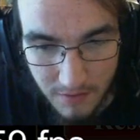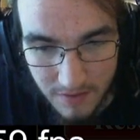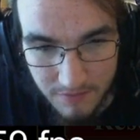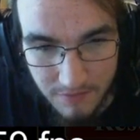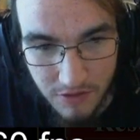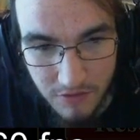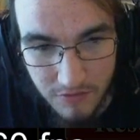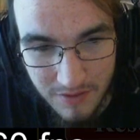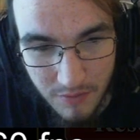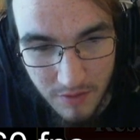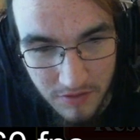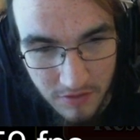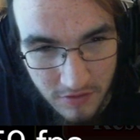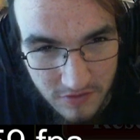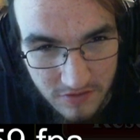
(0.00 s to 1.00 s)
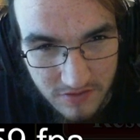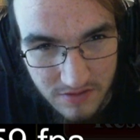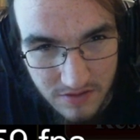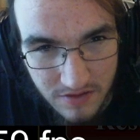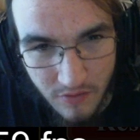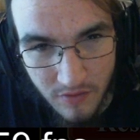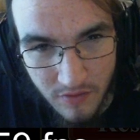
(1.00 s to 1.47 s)
have 3 Withers,
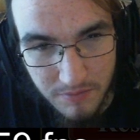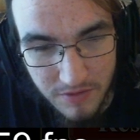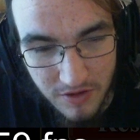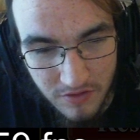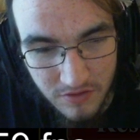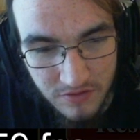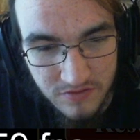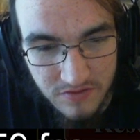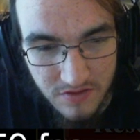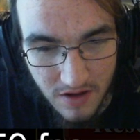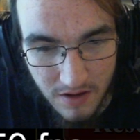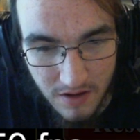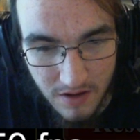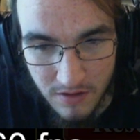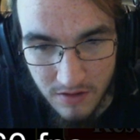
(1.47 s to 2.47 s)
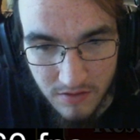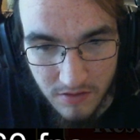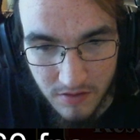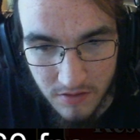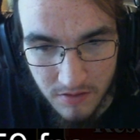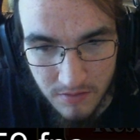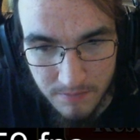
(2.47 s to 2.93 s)
deal with Muse, Thought
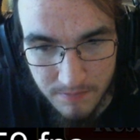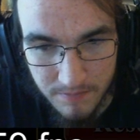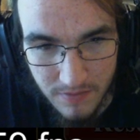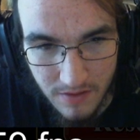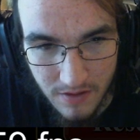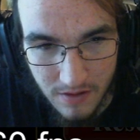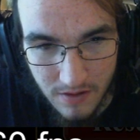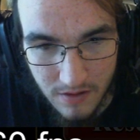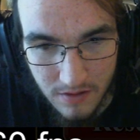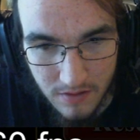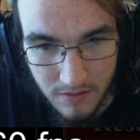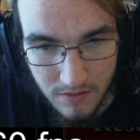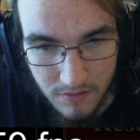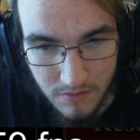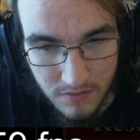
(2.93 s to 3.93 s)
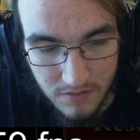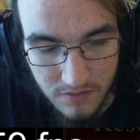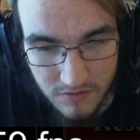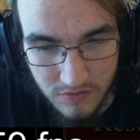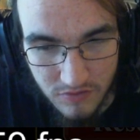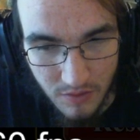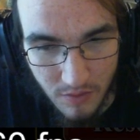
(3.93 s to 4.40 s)
Plucker,
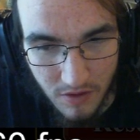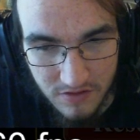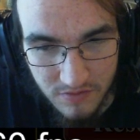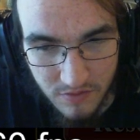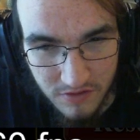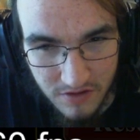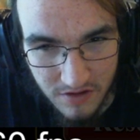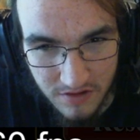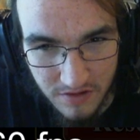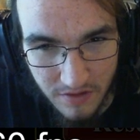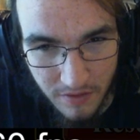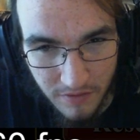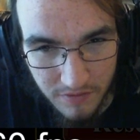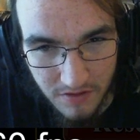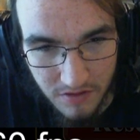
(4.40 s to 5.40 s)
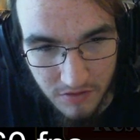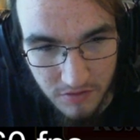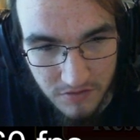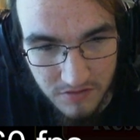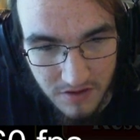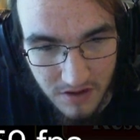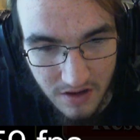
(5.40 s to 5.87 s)
Stray Watchful Gargoyles on their
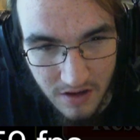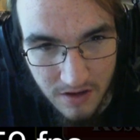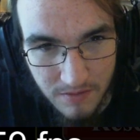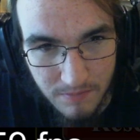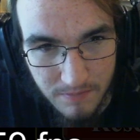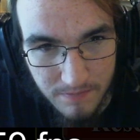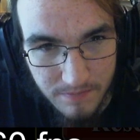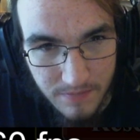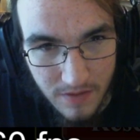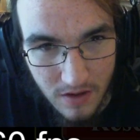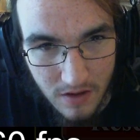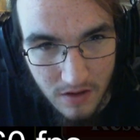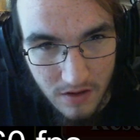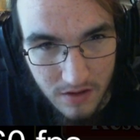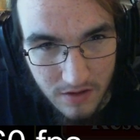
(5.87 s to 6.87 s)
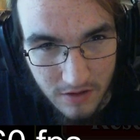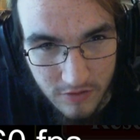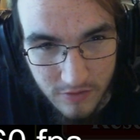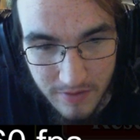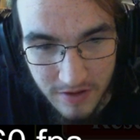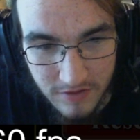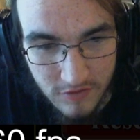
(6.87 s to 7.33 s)
side,
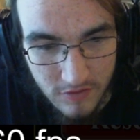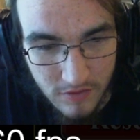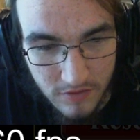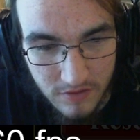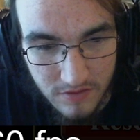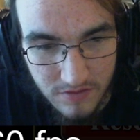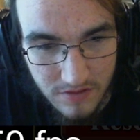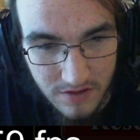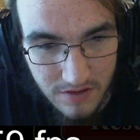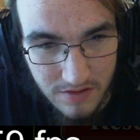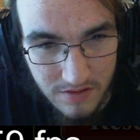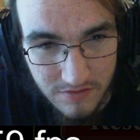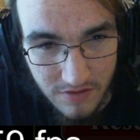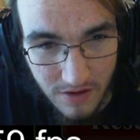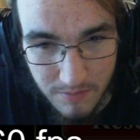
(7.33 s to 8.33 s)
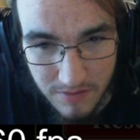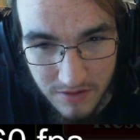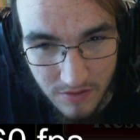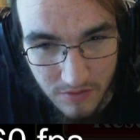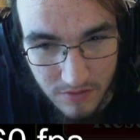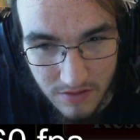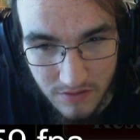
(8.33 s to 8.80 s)
Necromancer Lords, Zombie
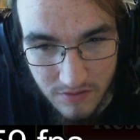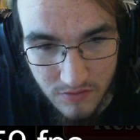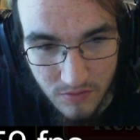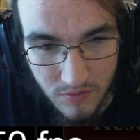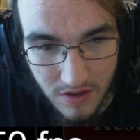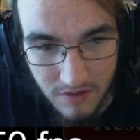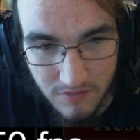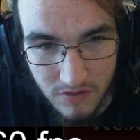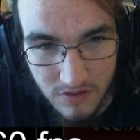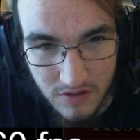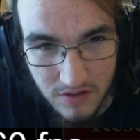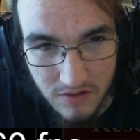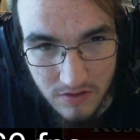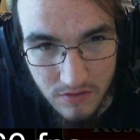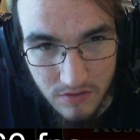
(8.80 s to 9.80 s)
Tokens, whatever you need to,